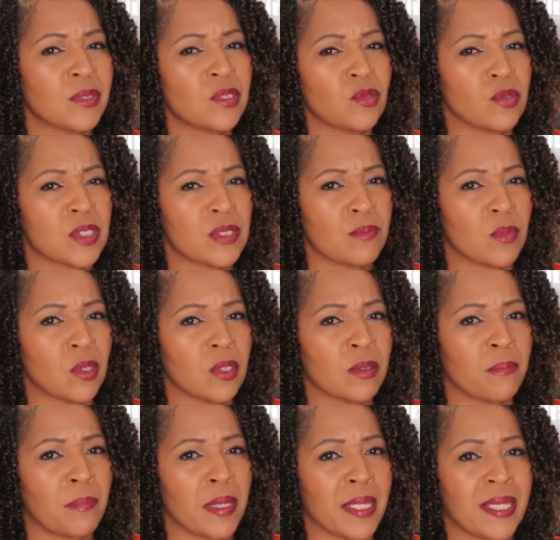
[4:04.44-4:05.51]
it to a
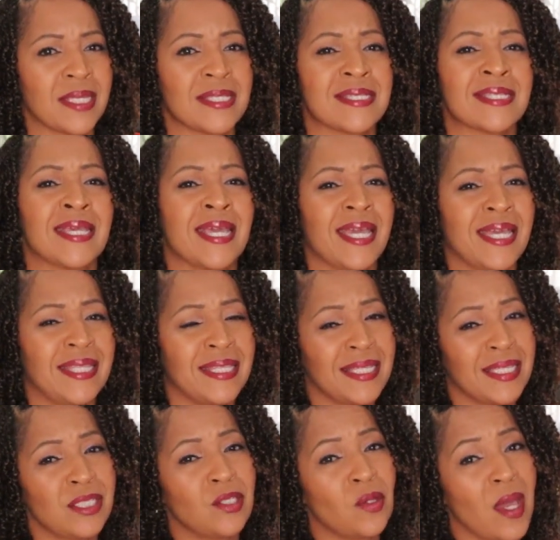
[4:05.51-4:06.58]
small place, and
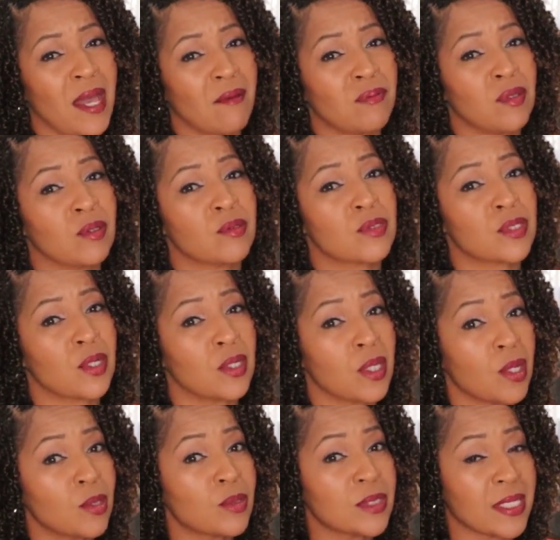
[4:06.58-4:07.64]
then you have those
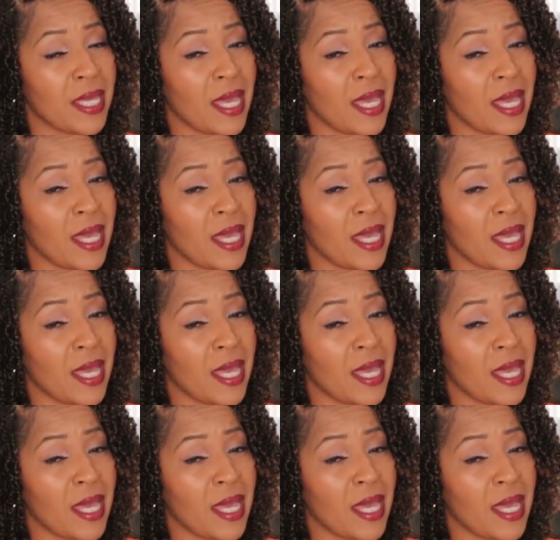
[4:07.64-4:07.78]
closed